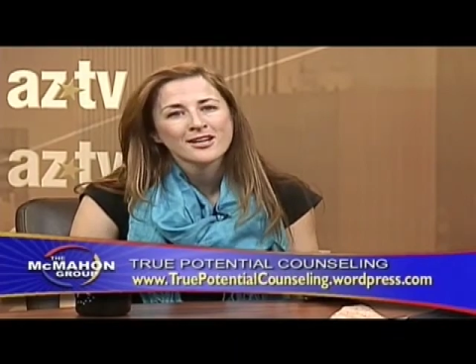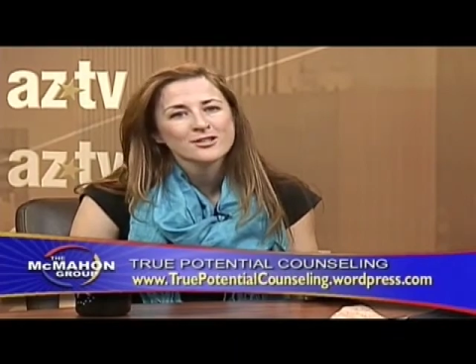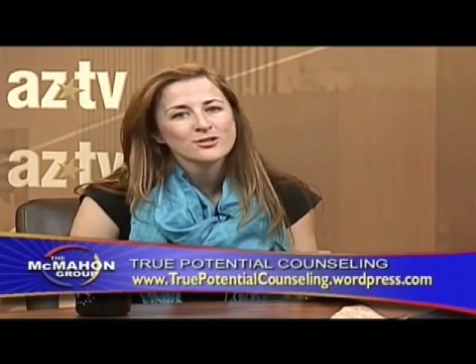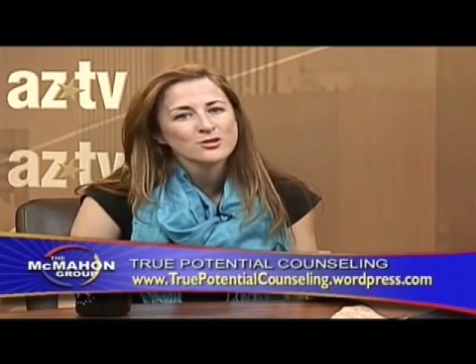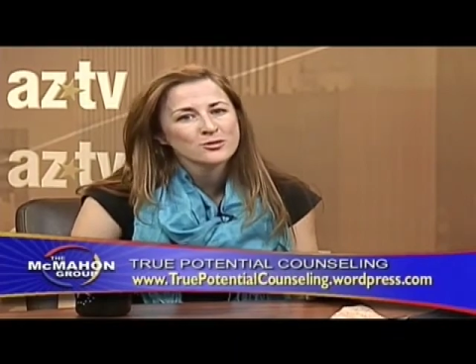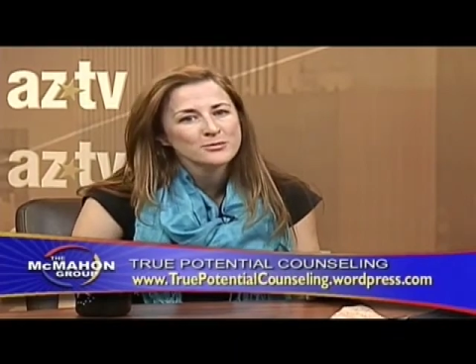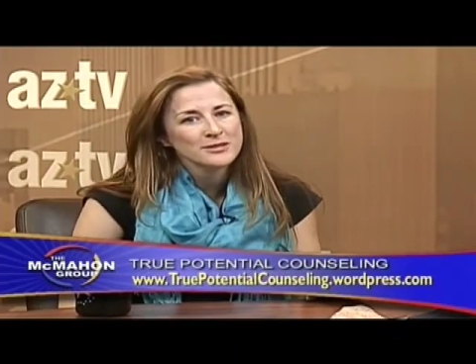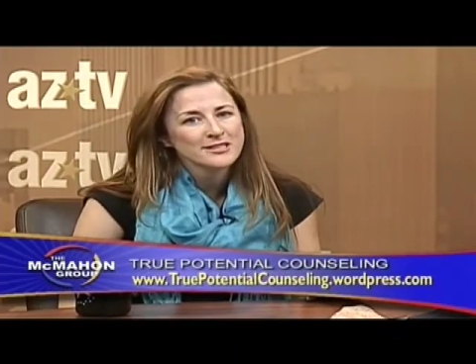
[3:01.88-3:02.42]
dot
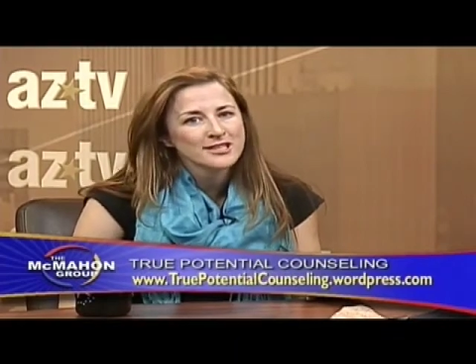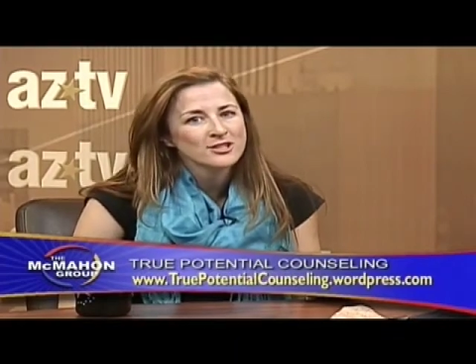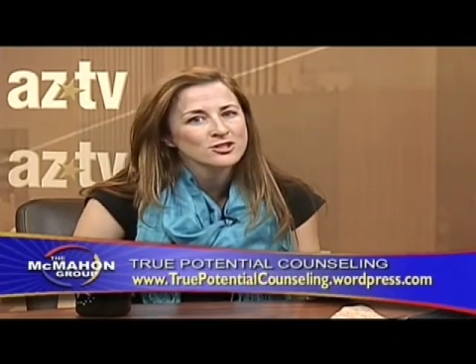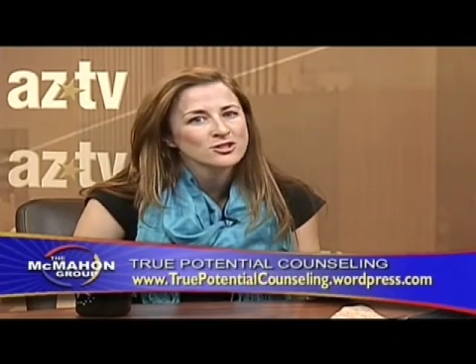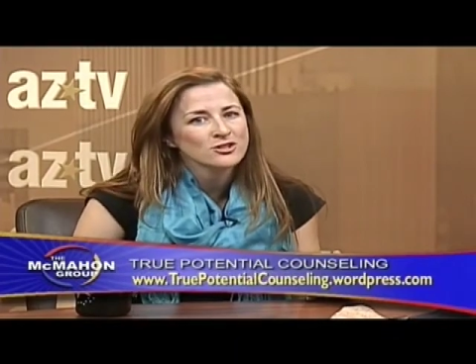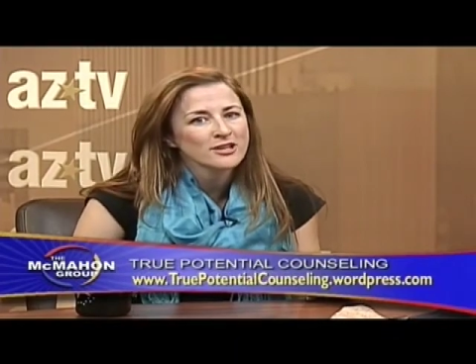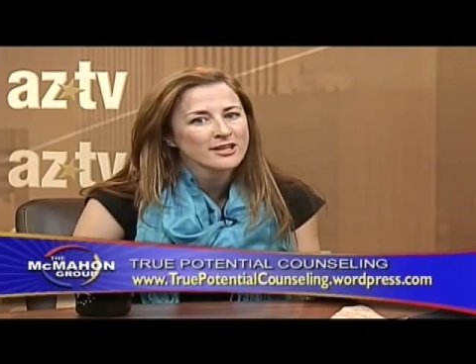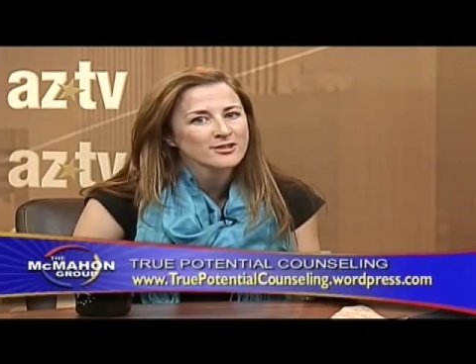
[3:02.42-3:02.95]
true
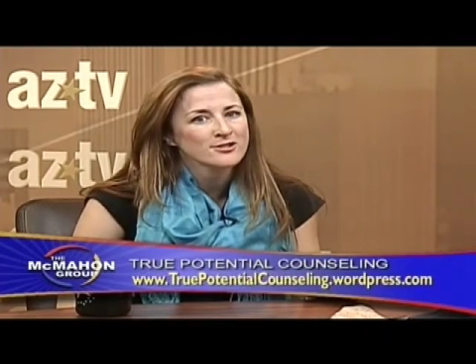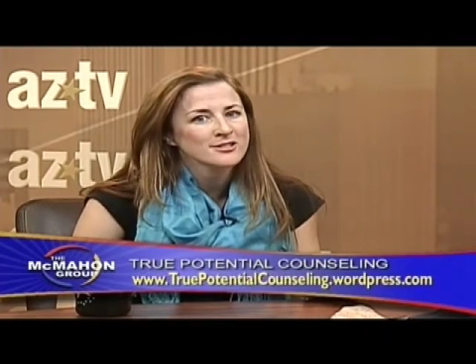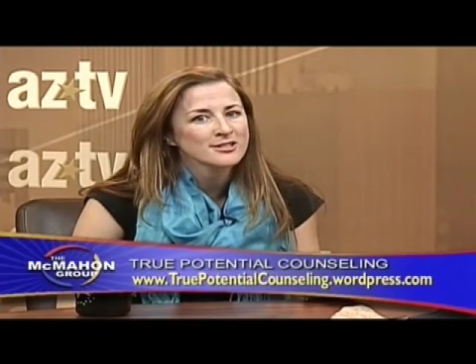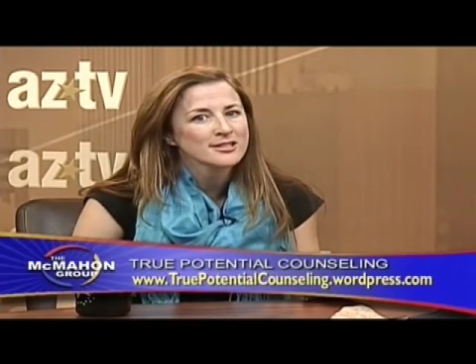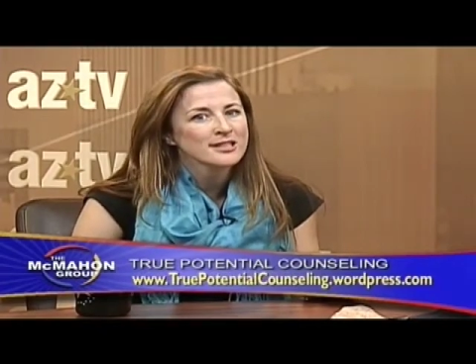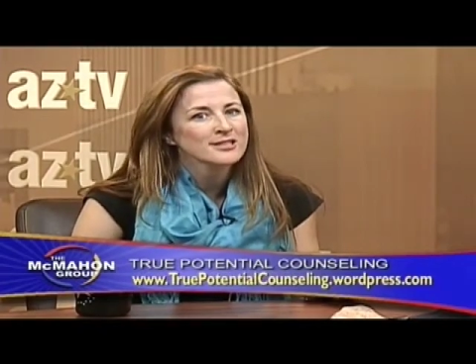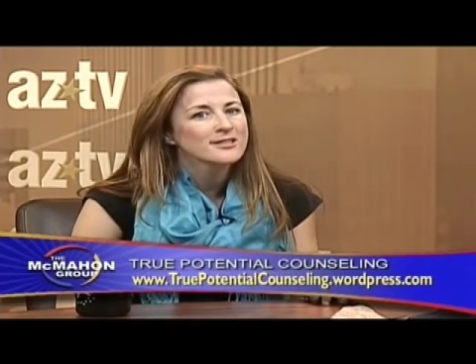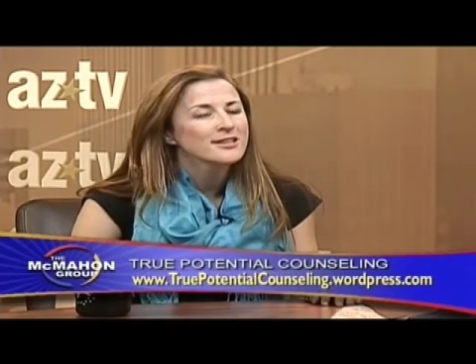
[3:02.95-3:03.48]
potential
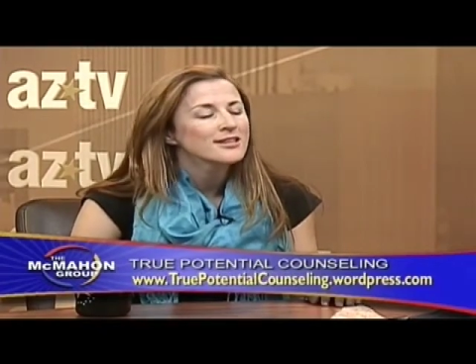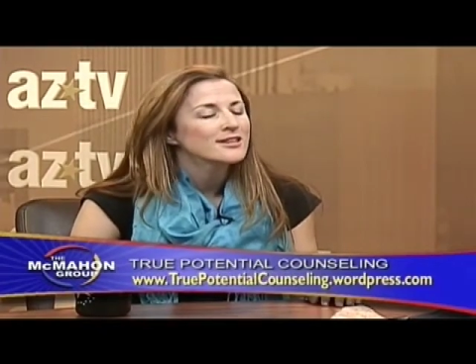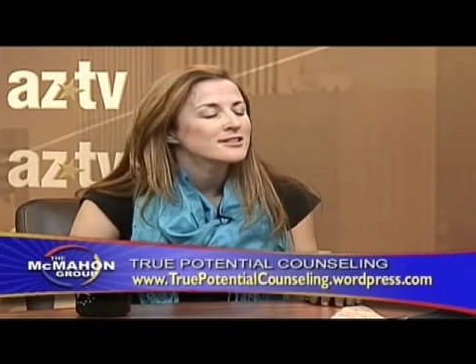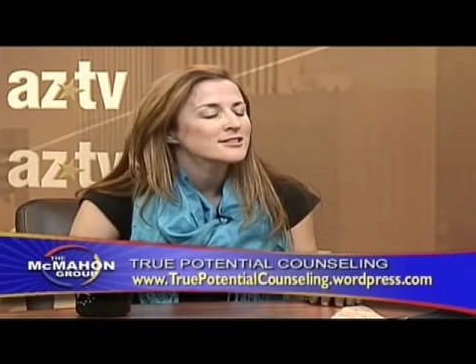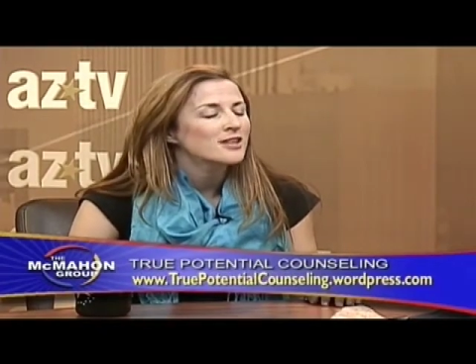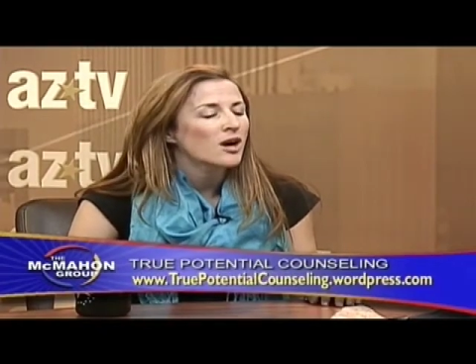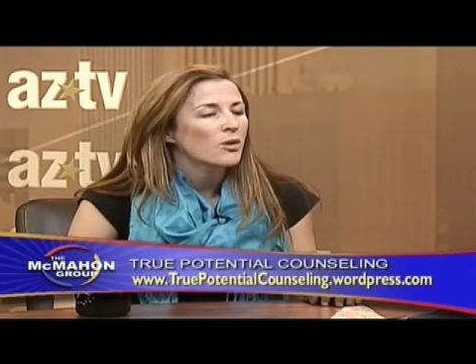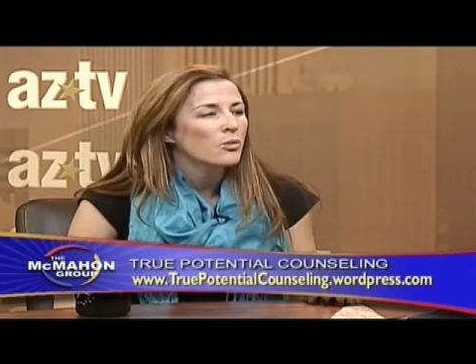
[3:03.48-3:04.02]
counseling
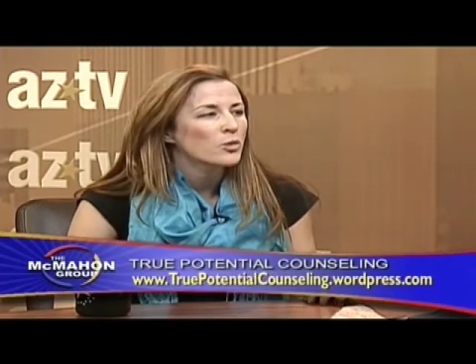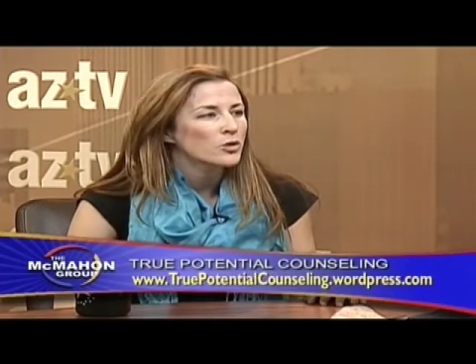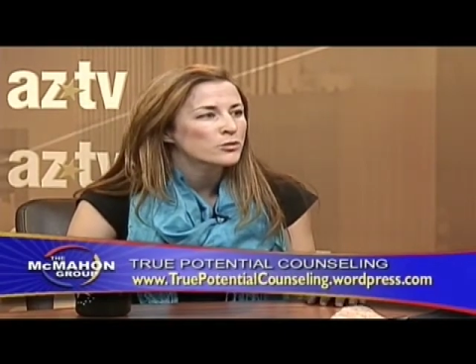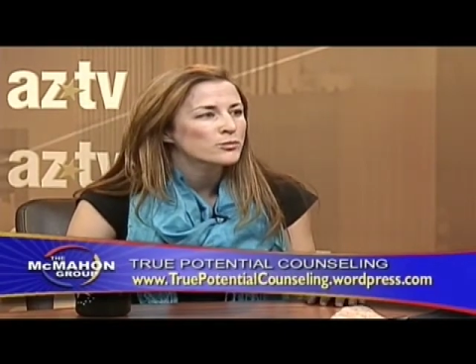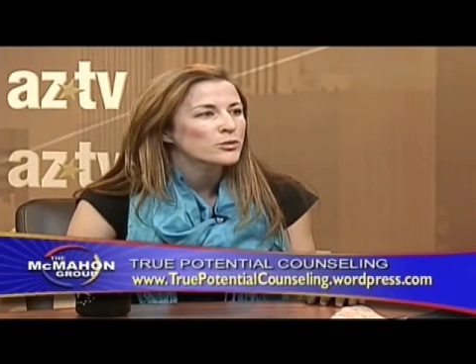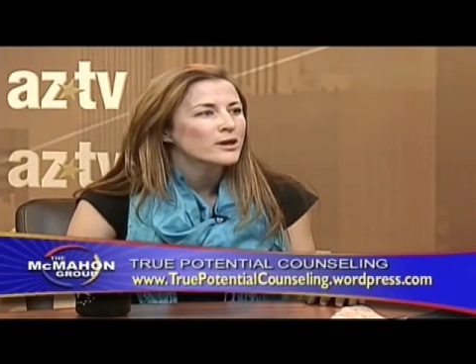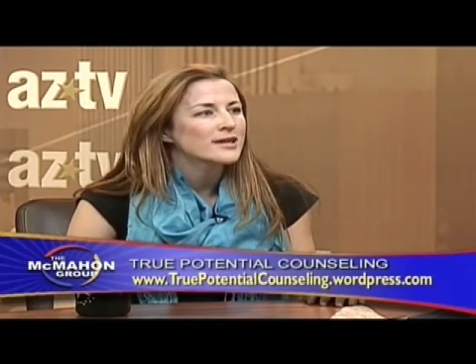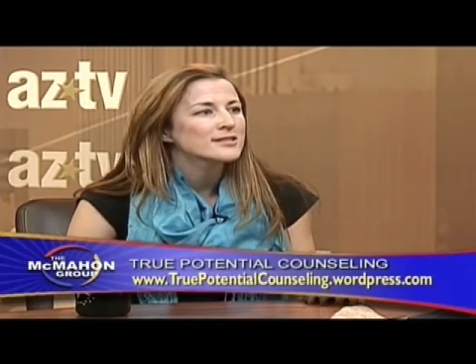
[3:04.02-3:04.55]
dot
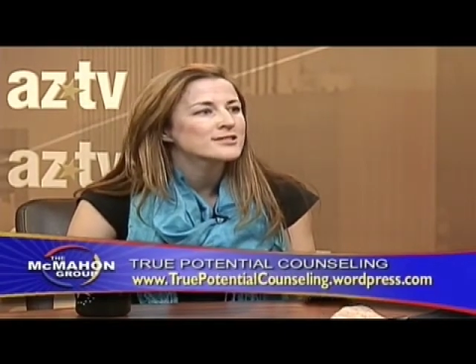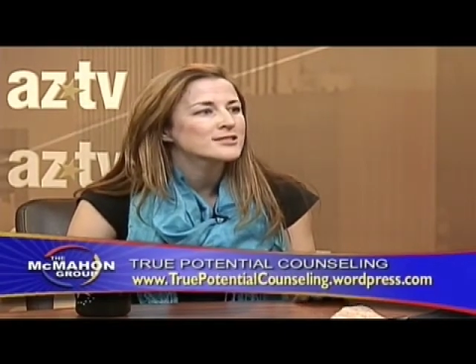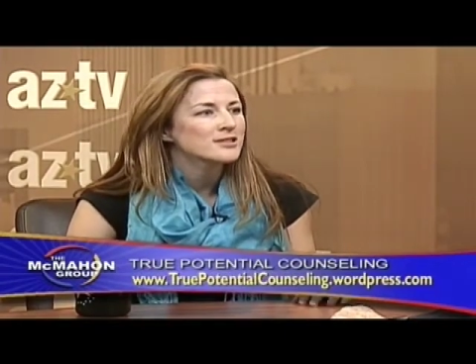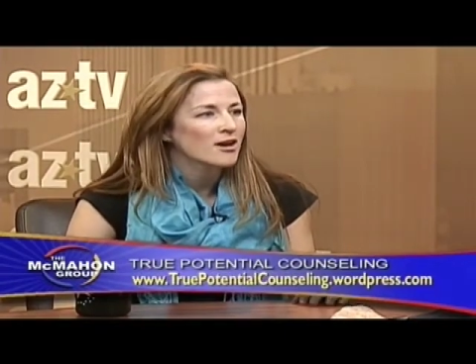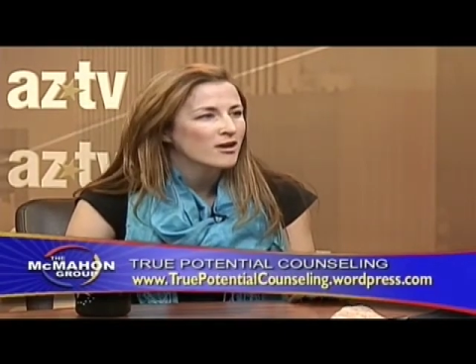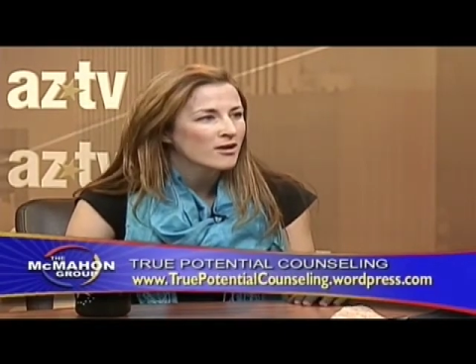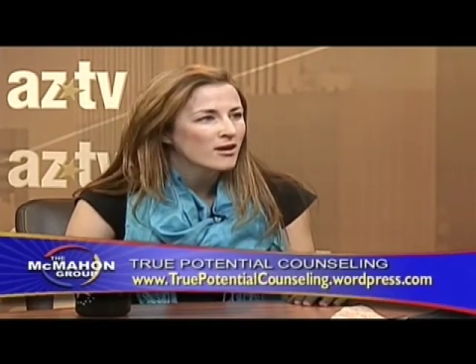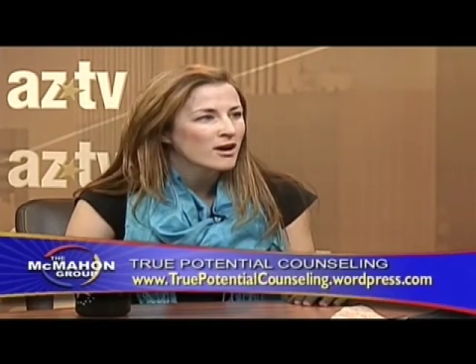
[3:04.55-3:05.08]
wordpress
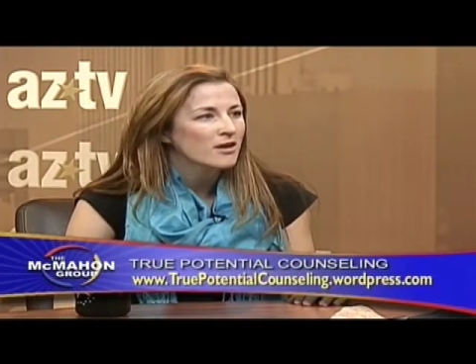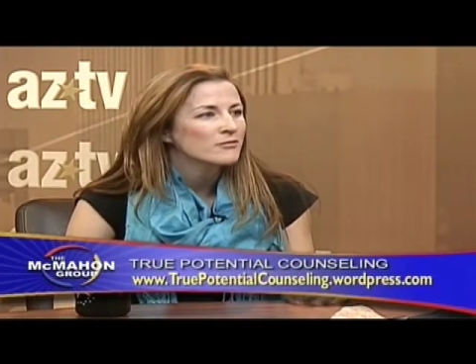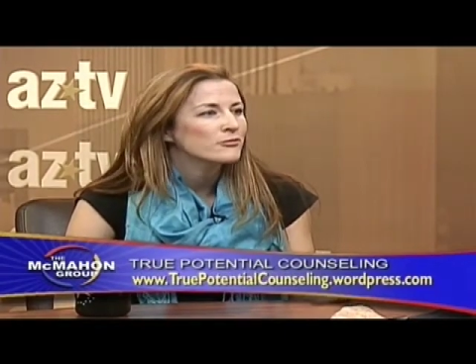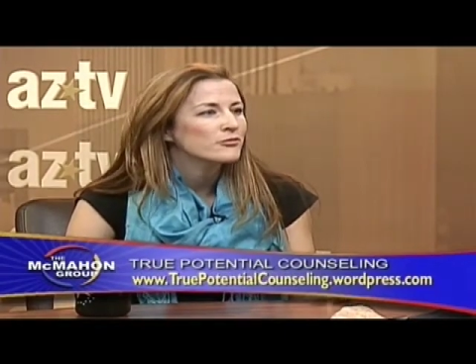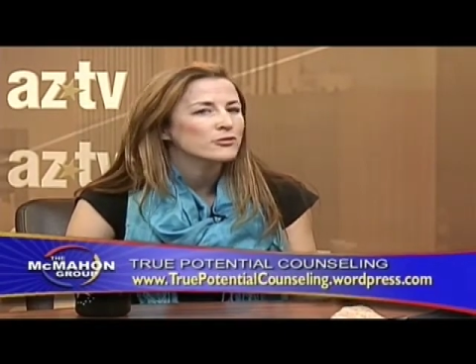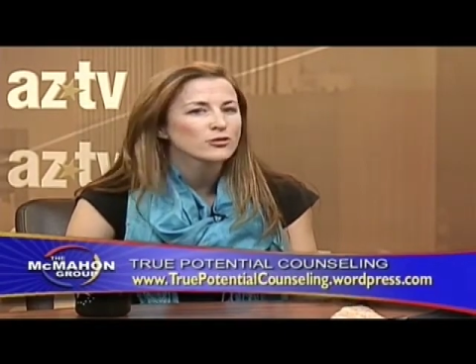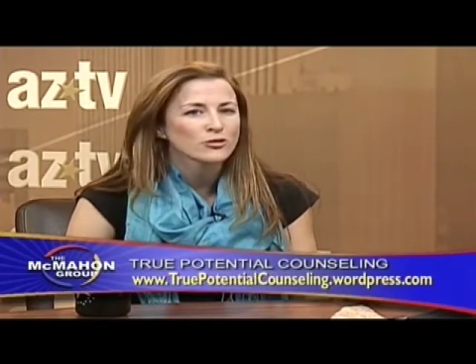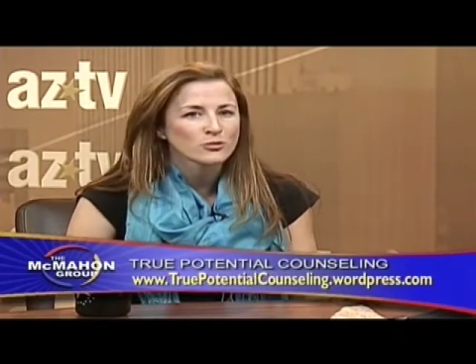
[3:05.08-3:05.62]
dot com
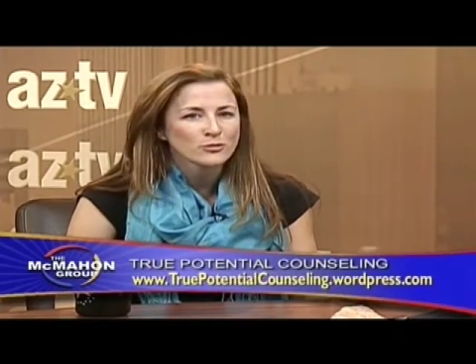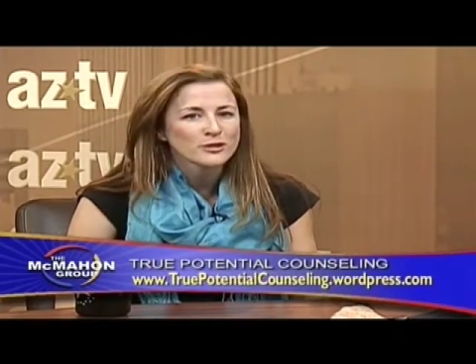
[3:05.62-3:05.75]
for